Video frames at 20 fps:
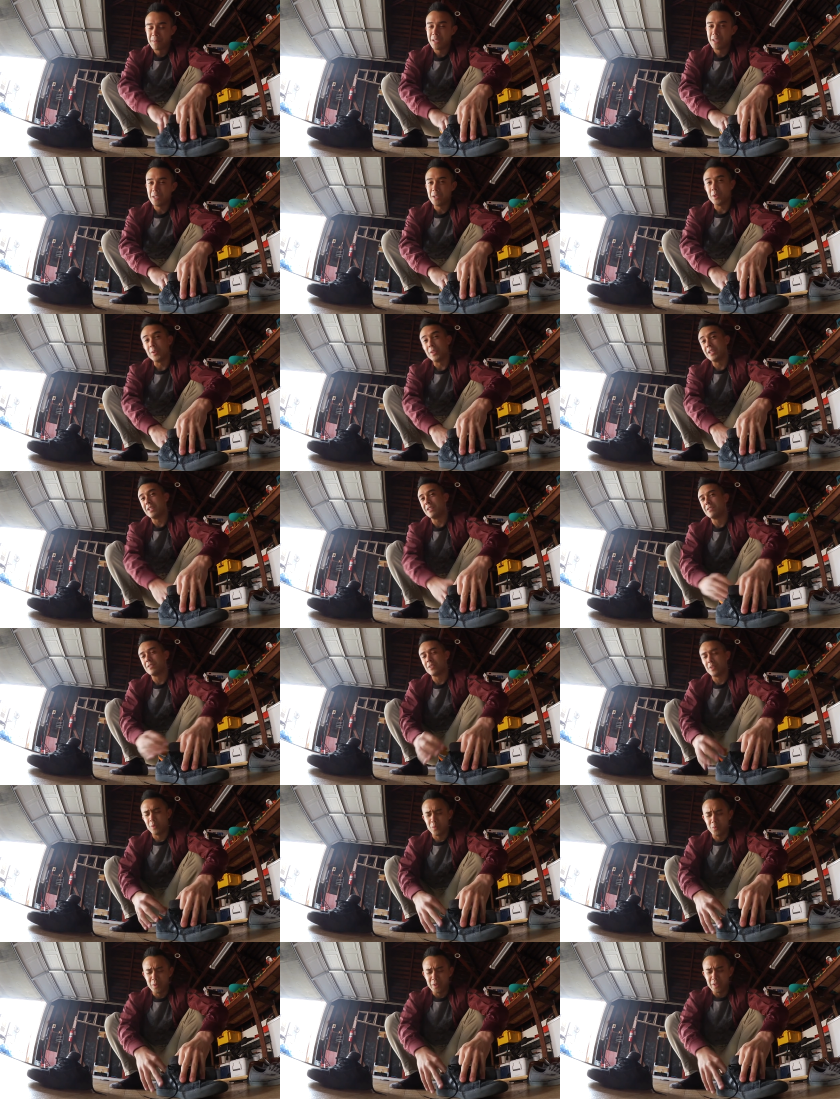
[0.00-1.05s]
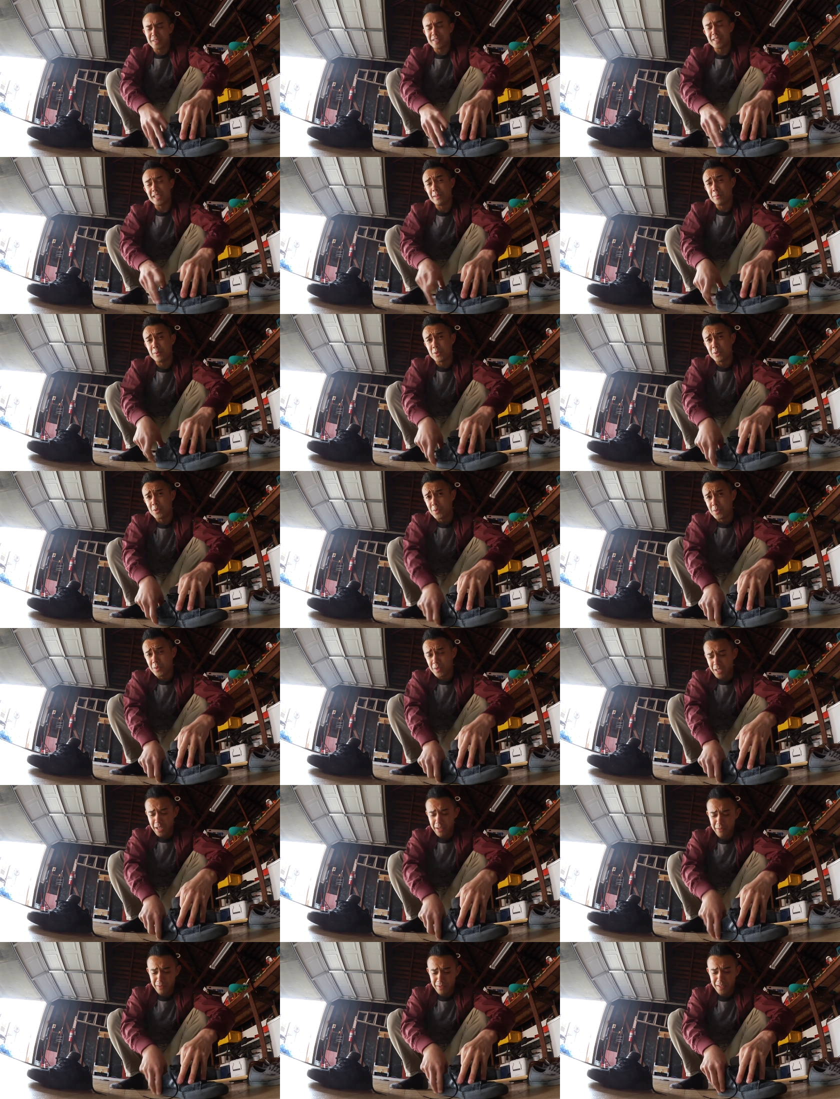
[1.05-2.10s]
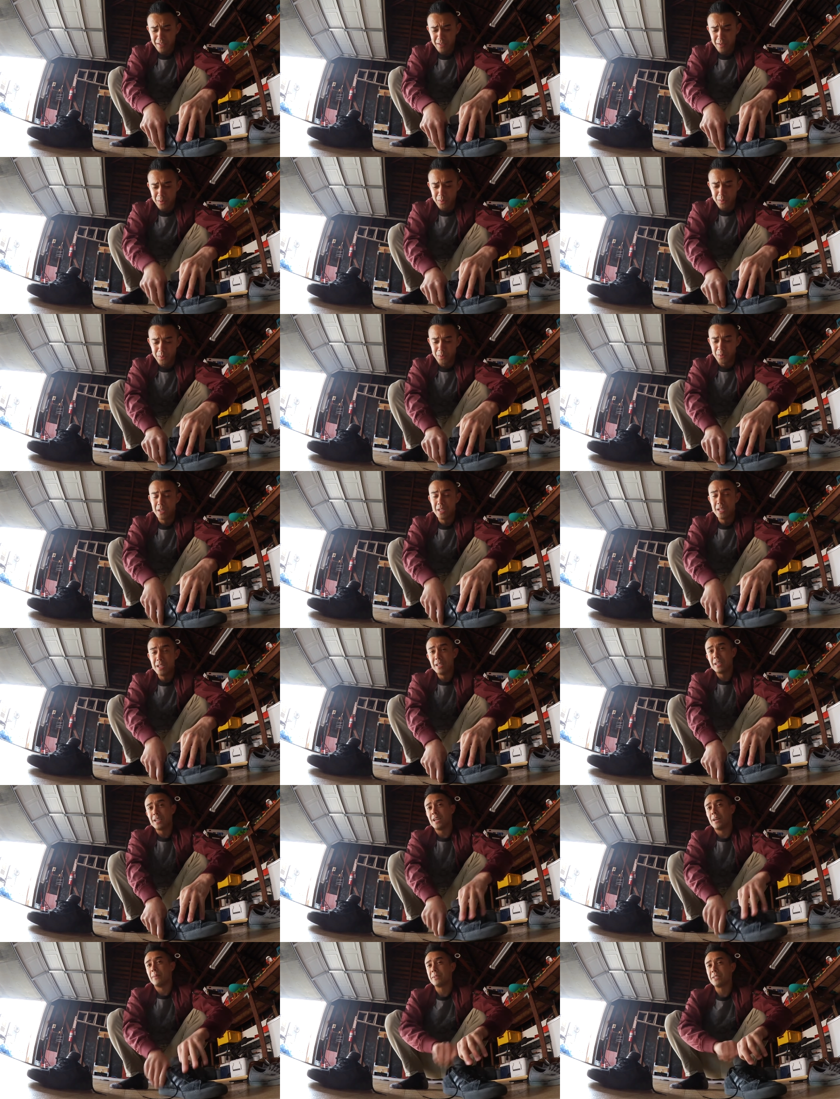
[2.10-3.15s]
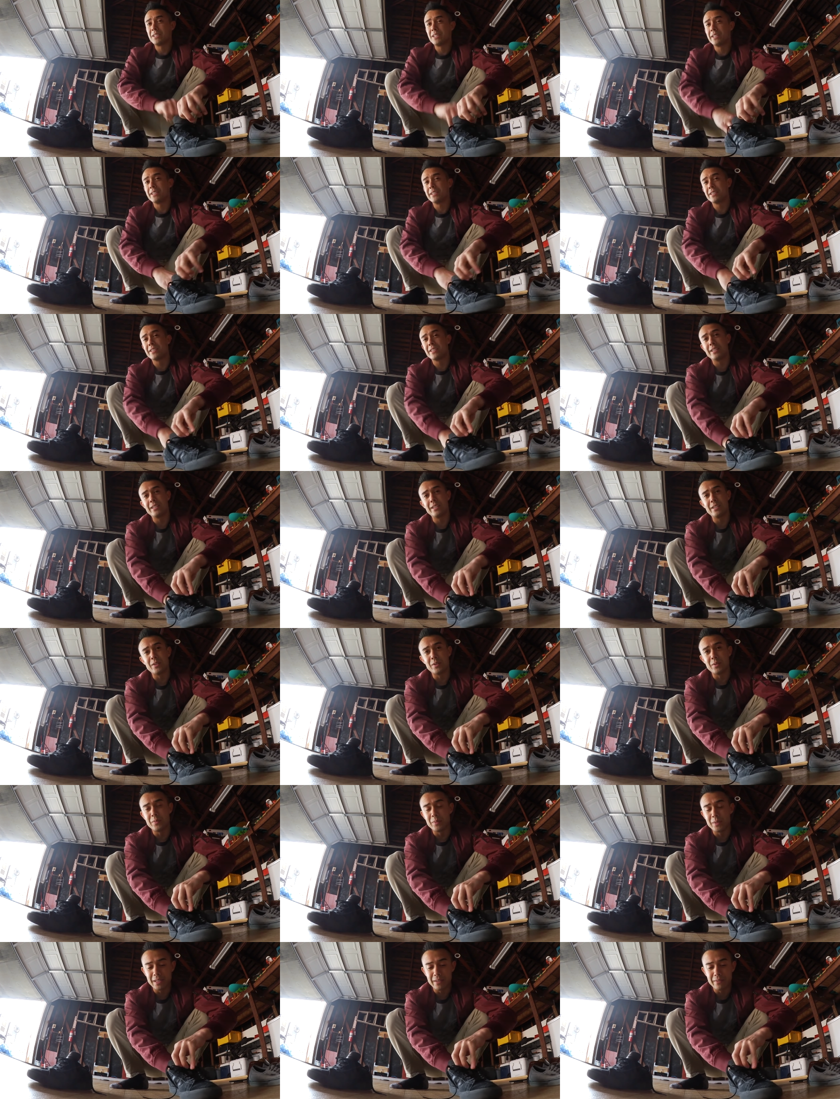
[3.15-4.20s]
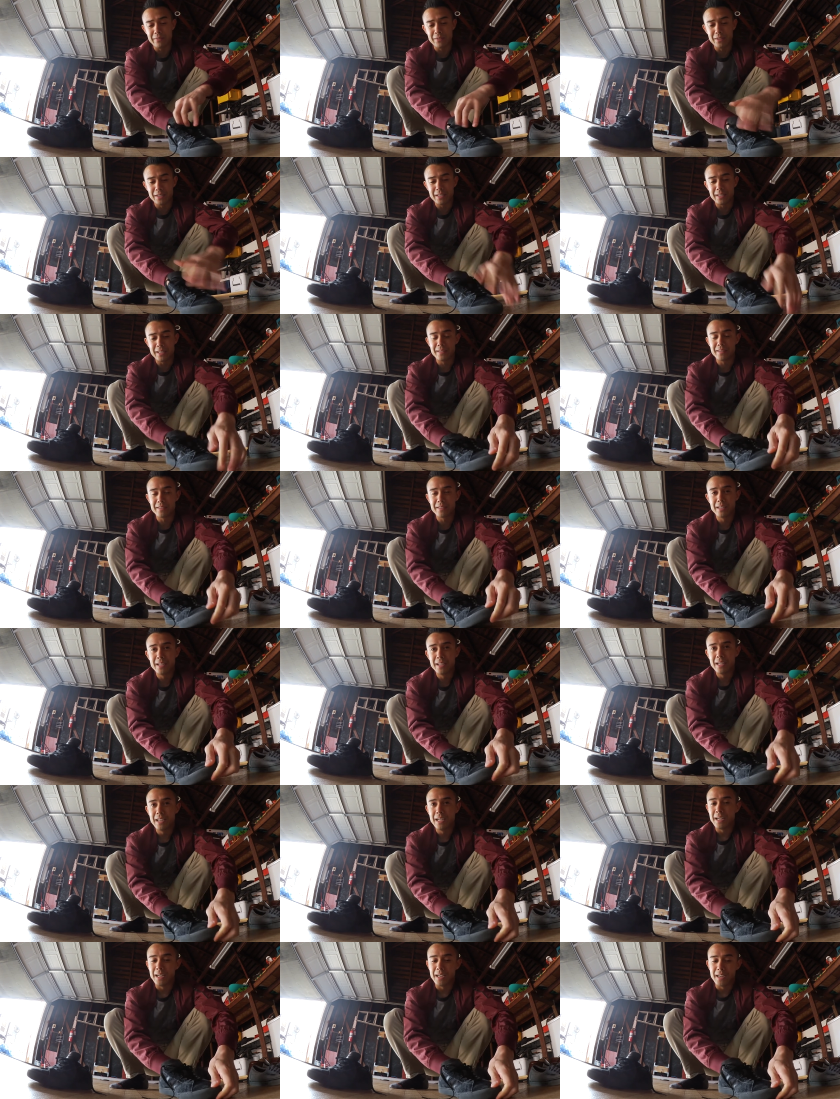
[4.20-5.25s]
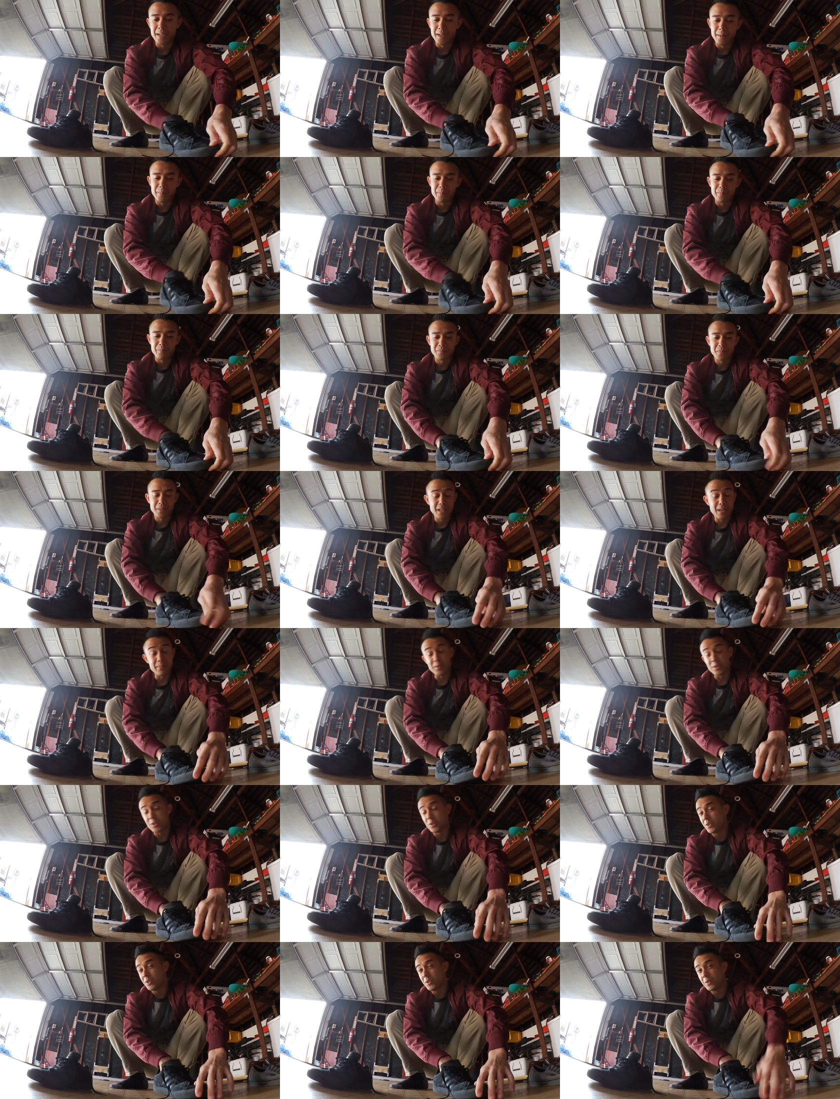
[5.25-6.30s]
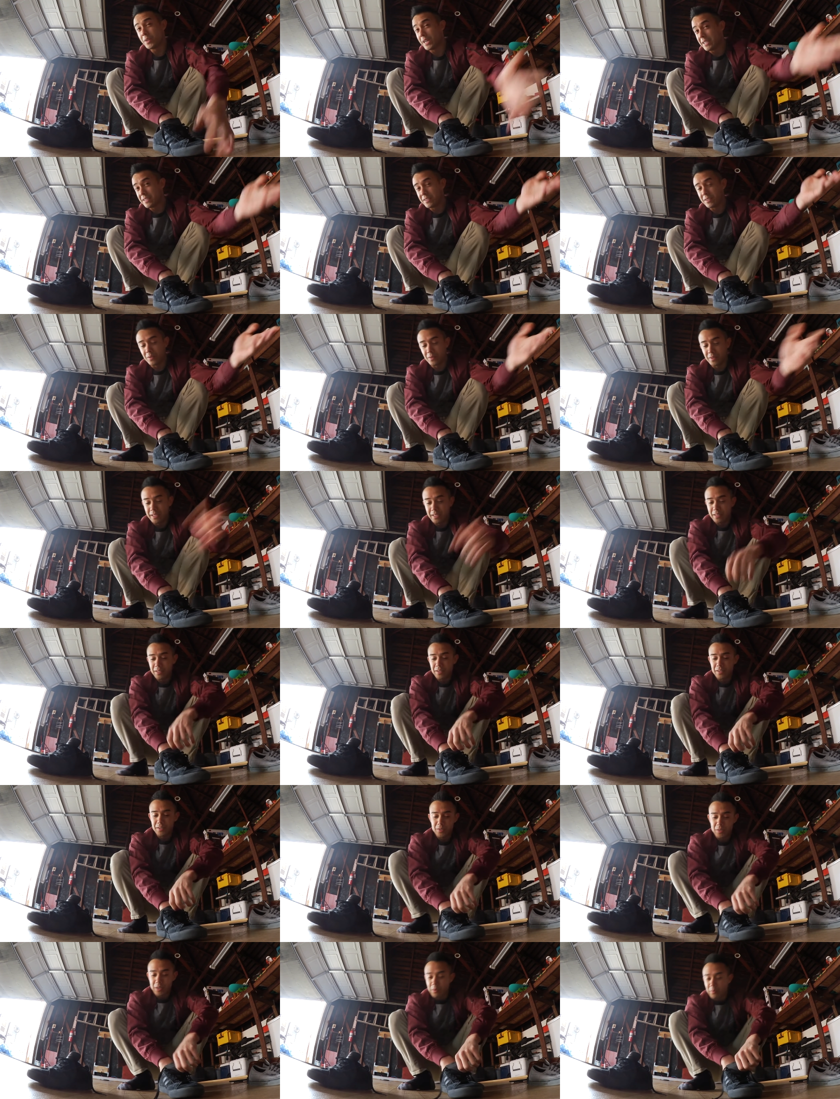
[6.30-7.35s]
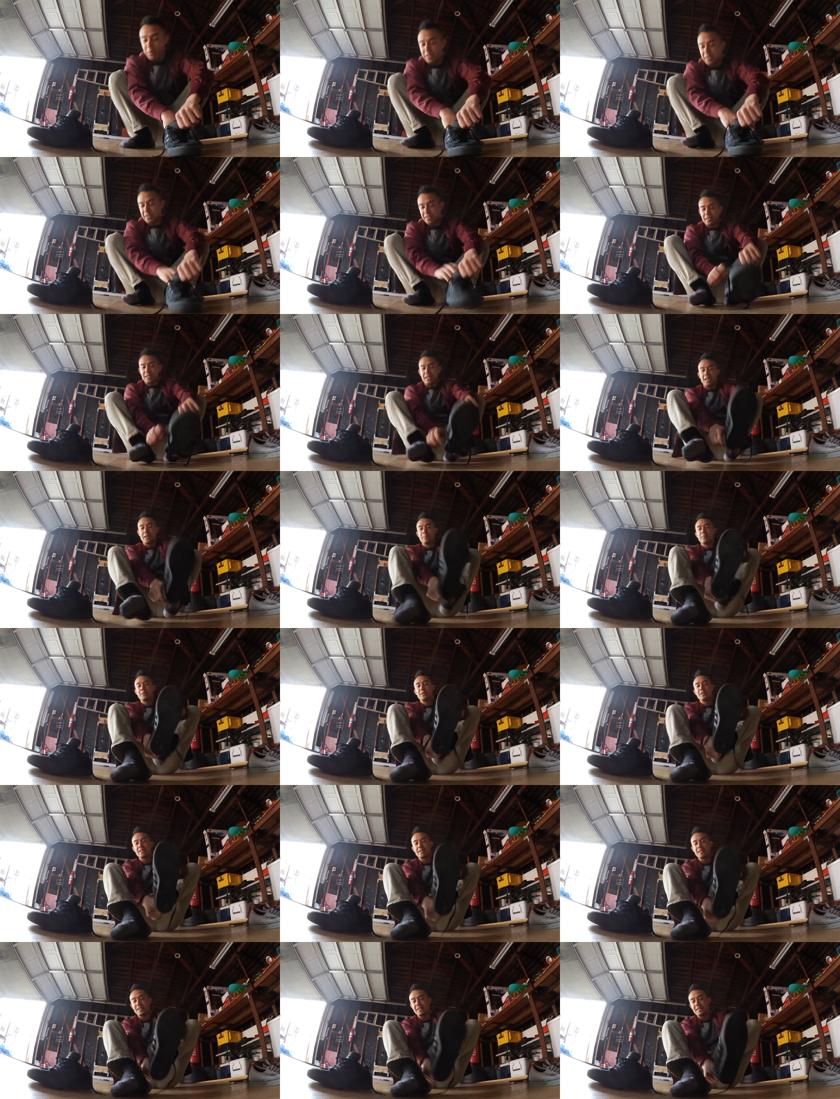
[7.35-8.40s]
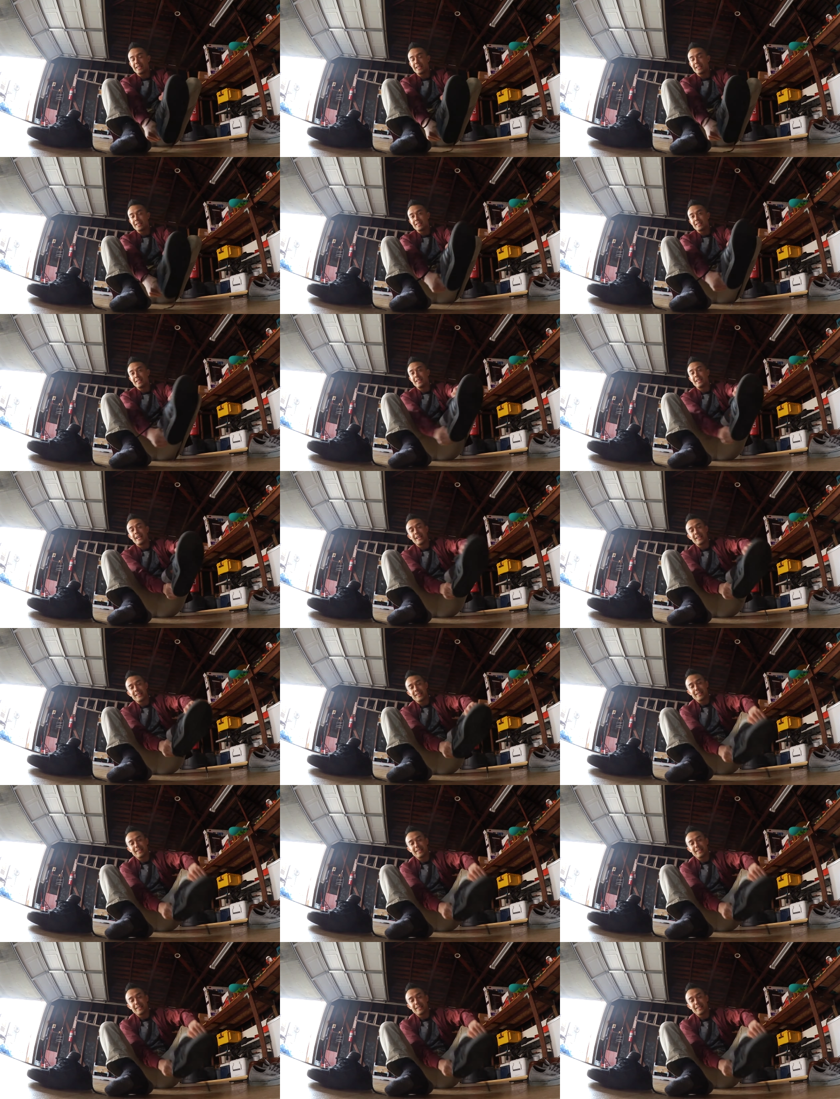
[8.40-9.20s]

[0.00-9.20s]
you know, they don't wear the same shoes to every single competition or whatever it is. I'm sure you guys don't either, so I wanted to kind of put it to the test in that